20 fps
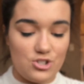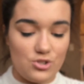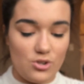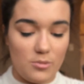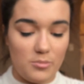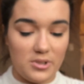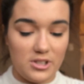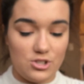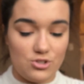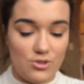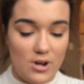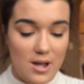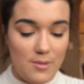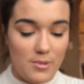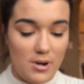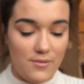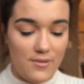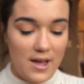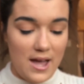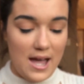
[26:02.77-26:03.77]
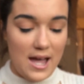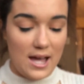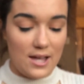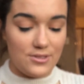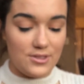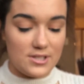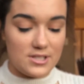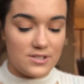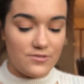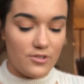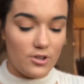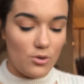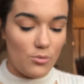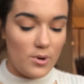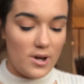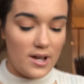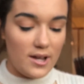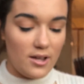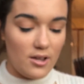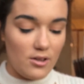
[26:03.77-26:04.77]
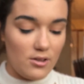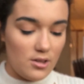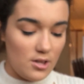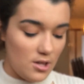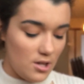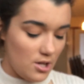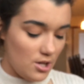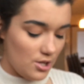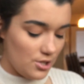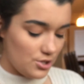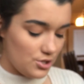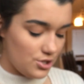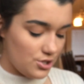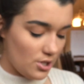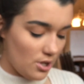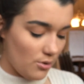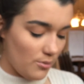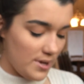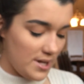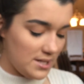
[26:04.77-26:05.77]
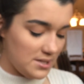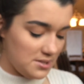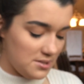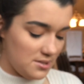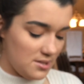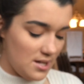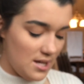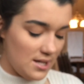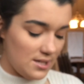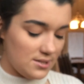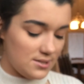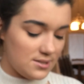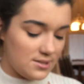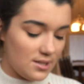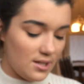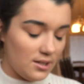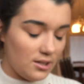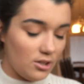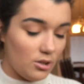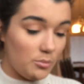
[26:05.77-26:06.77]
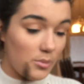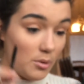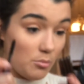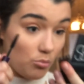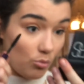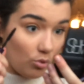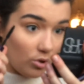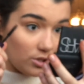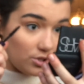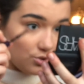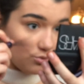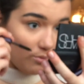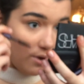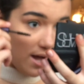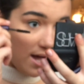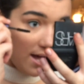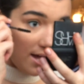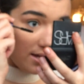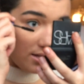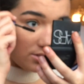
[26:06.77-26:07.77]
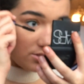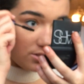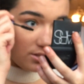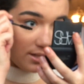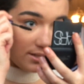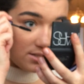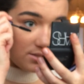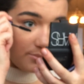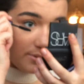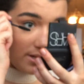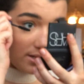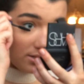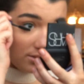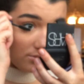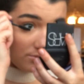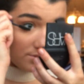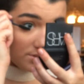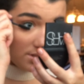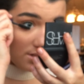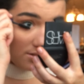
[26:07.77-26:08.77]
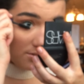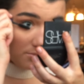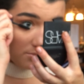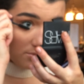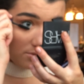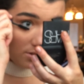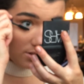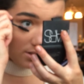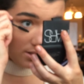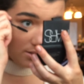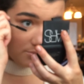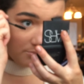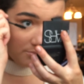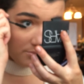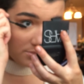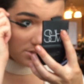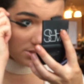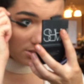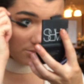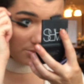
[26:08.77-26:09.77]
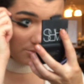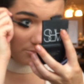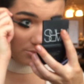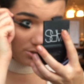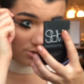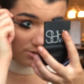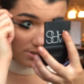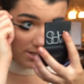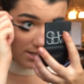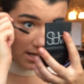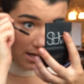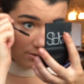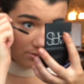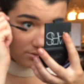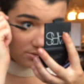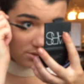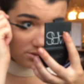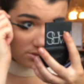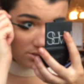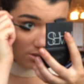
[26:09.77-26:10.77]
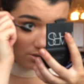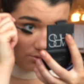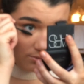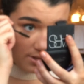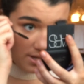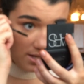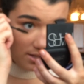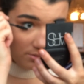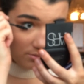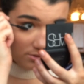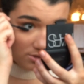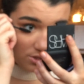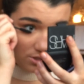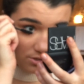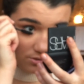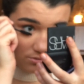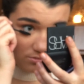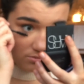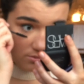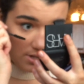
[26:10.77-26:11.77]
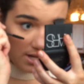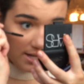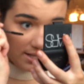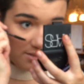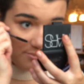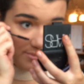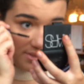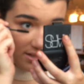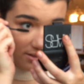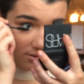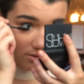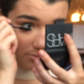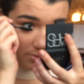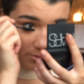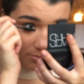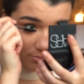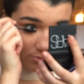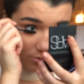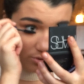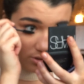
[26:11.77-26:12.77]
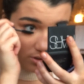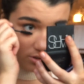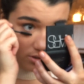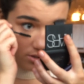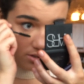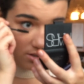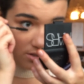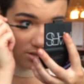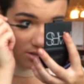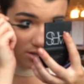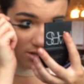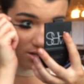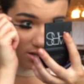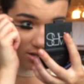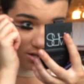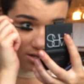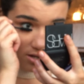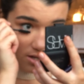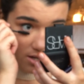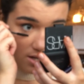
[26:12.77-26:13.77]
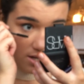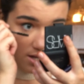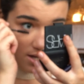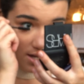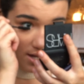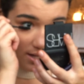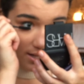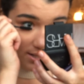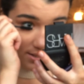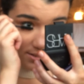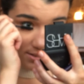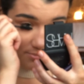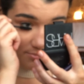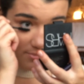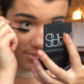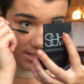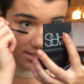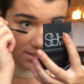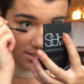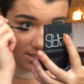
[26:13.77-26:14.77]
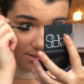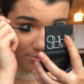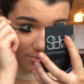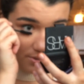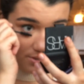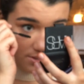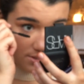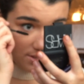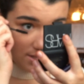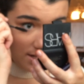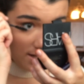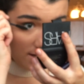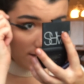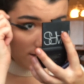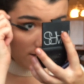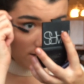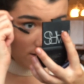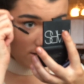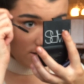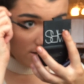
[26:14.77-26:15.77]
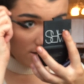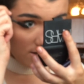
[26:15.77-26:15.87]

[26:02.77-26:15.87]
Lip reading: is normally dry, but I've had this for a while, so it is a little bit more dry, so that's why I use it. It's a little bit more dried out, so I can be a little bit more, I guess, messy per se